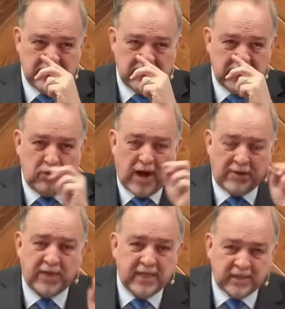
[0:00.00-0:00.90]
You
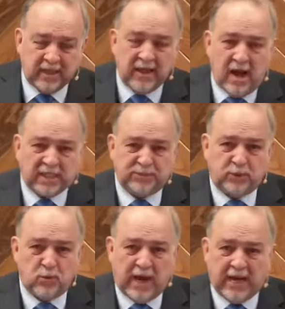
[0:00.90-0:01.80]
either get the gospel
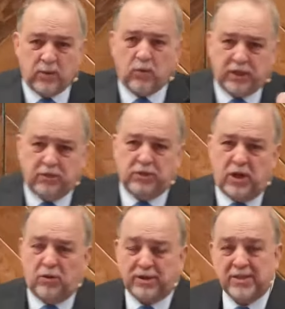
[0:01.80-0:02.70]
right or you
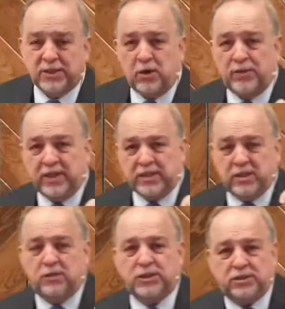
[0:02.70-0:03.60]
don't. And so this
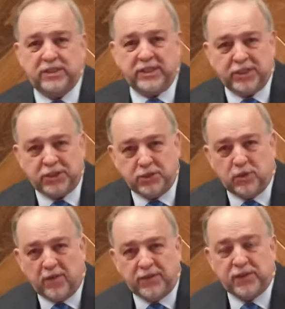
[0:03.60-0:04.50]
goes to an issue
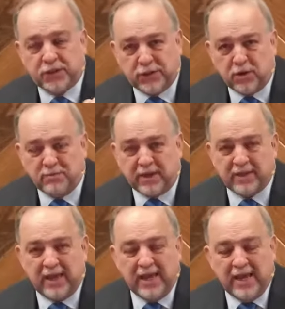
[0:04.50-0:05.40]
of discernment.
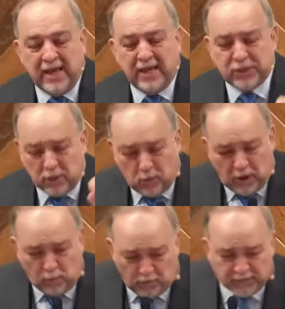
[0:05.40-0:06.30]
And so
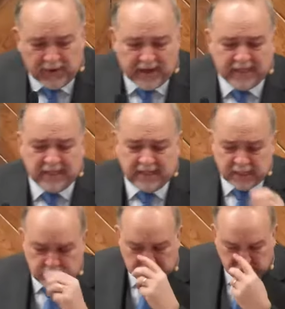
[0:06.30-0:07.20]
what we'll find then as
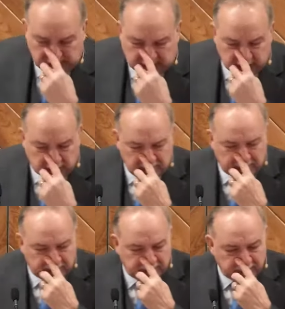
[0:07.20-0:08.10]
we look here,
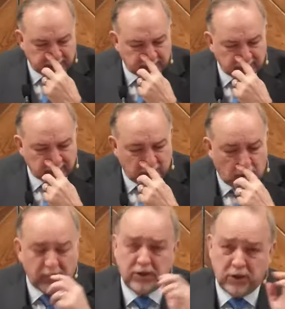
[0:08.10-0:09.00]
and
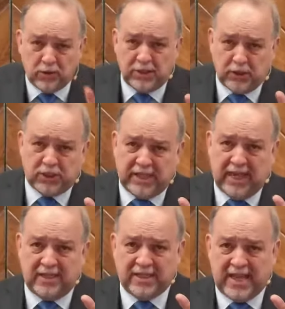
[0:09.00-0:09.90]
what we do
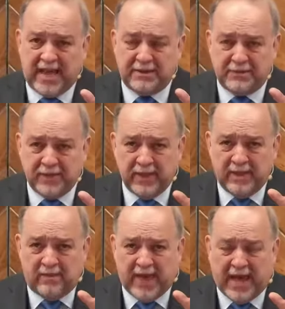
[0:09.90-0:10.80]
understand is that,
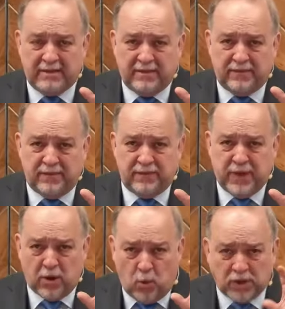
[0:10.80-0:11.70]
that
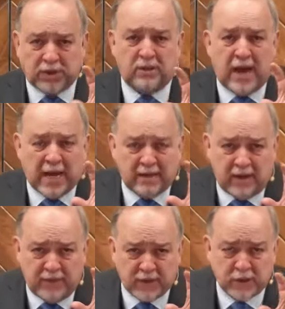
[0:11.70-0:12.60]
there was a lot
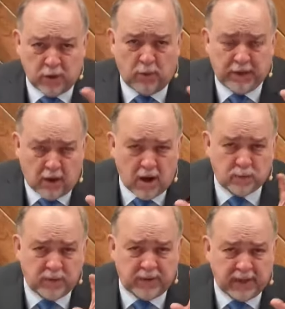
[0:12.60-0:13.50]
of this going on
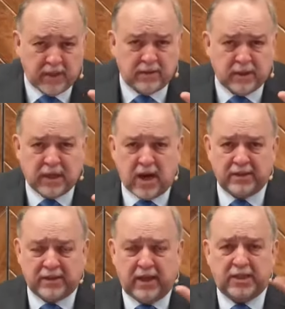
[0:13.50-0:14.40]
within the
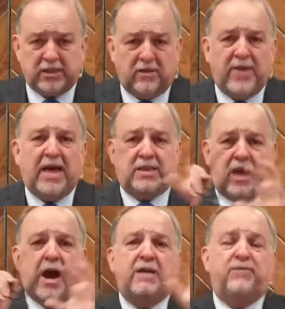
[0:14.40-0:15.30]
context of that
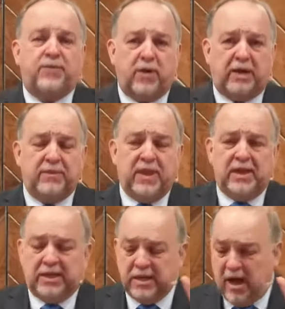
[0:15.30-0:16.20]
time frame.
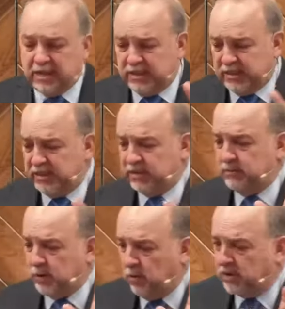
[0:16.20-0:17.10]
Gnosticism
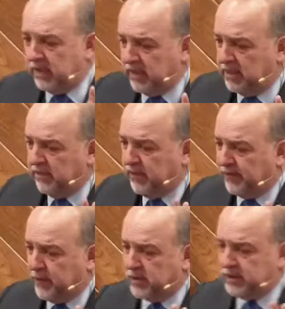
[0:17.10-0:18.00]
towards the end of the
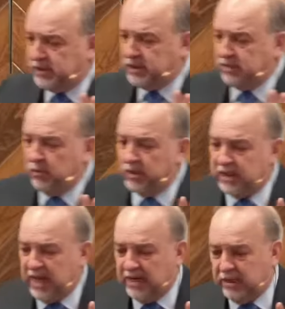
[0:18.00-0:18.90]
first century was
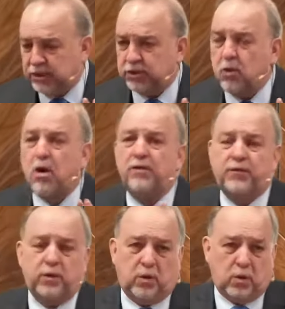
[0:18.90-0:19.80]
gaining a strong
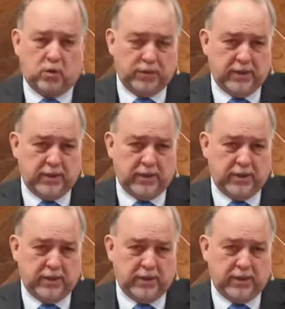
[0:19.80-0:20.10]
foothold.